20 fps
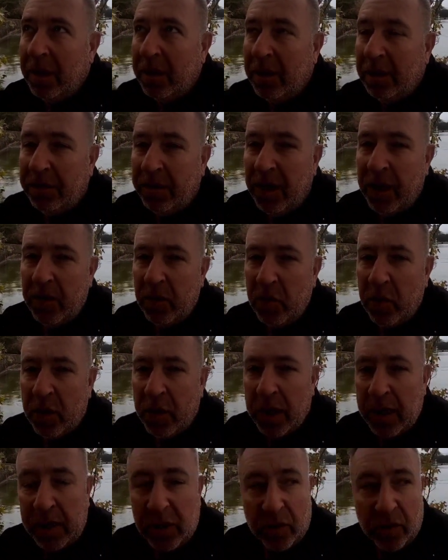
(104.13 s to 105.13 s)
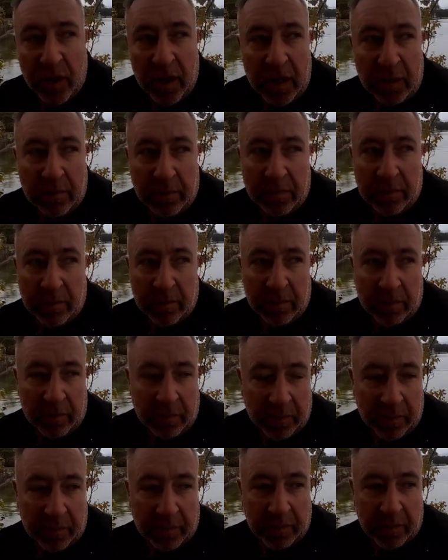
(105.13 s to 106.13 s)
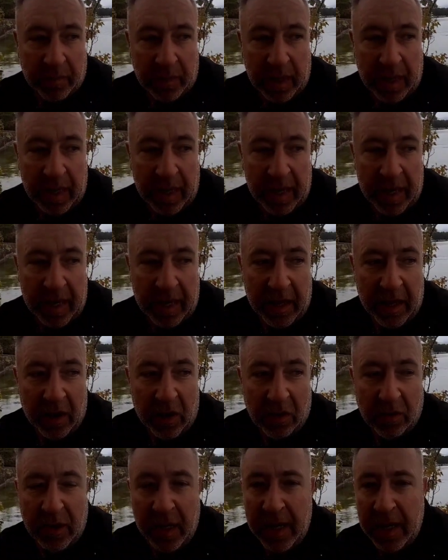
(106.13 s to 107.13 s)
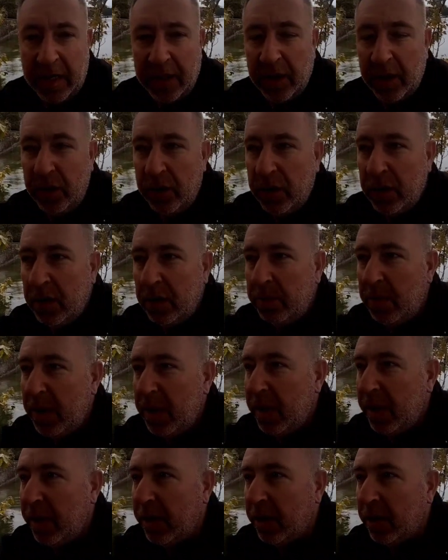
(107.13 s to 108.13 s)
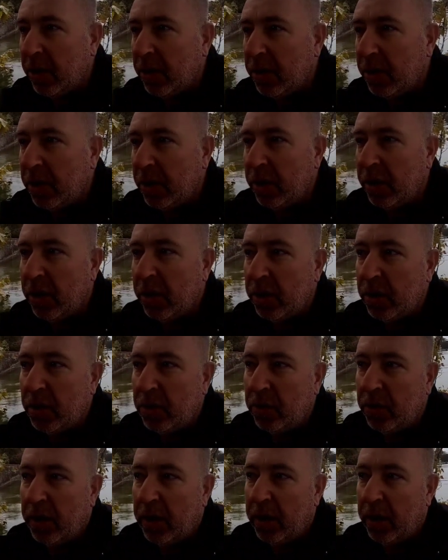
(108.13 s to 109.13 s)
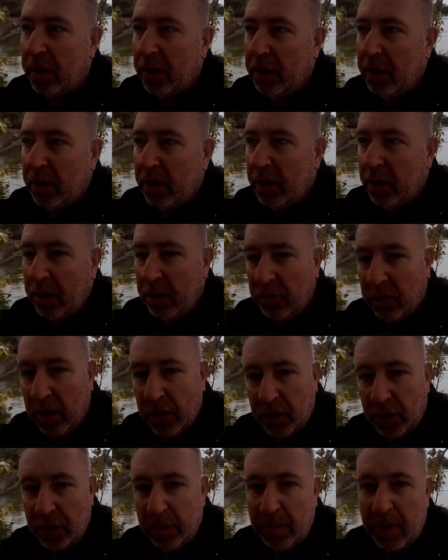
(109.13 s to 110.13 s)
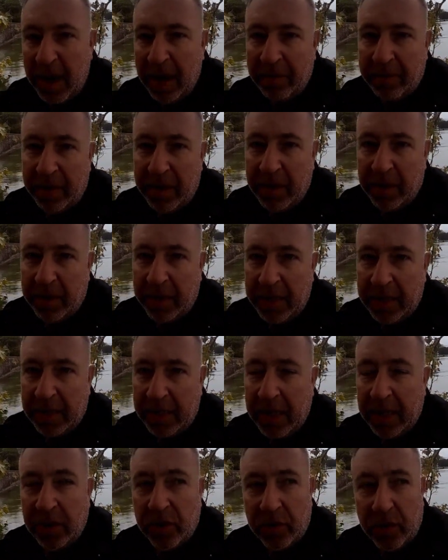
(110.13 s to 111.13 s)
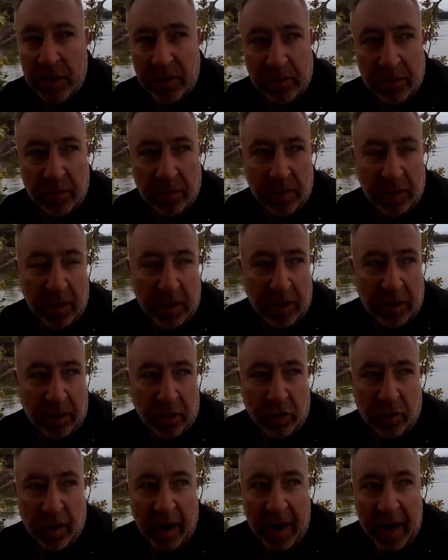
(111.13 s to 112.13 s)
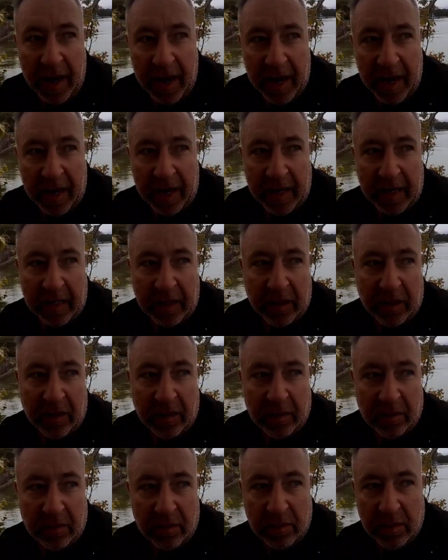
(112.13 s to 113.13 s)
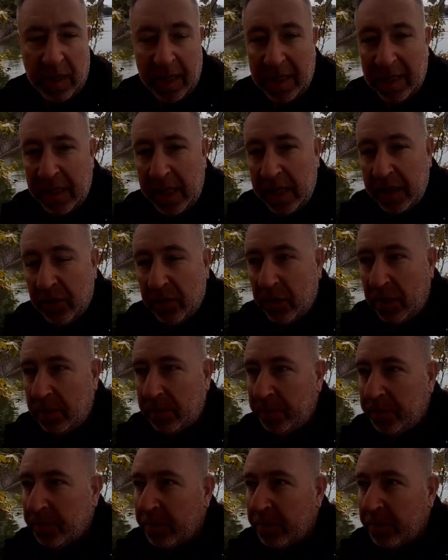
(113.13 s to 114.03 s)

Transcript: Define organized crime. In the old days, it used to be Cosa Nostra, Russian mafia, etc., triad, etc.